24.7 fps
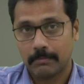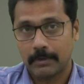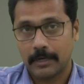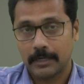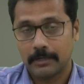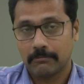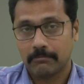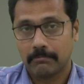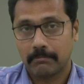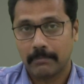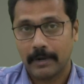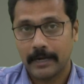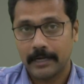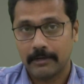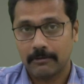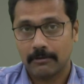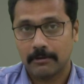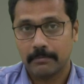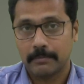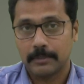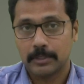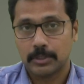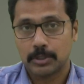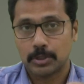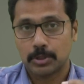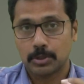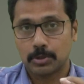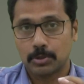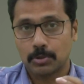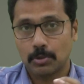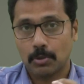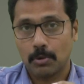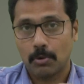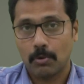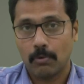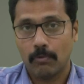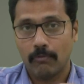but you might not be
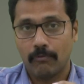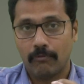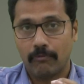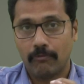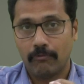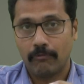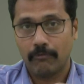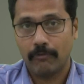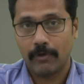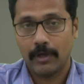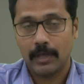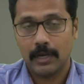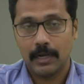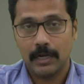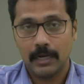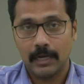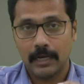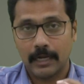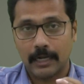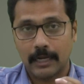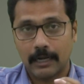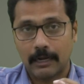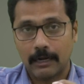so well